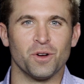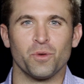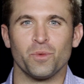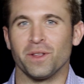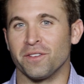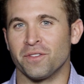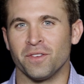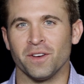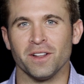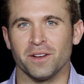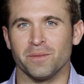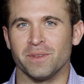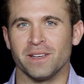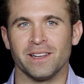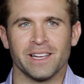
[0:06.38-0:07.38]
don't really feel
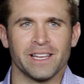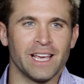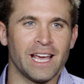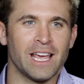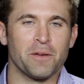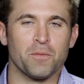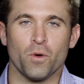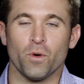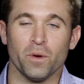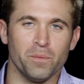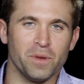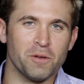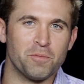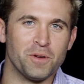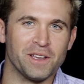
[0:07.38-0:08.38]
them in a game or
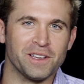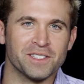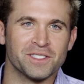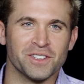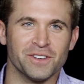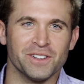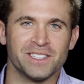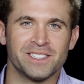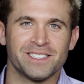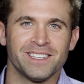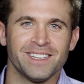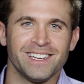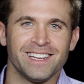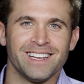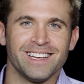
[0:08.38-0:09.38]
in BP. So
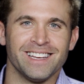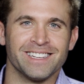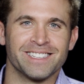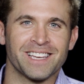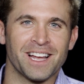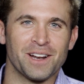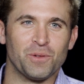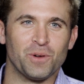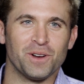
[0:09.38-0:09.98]
it's it's kind of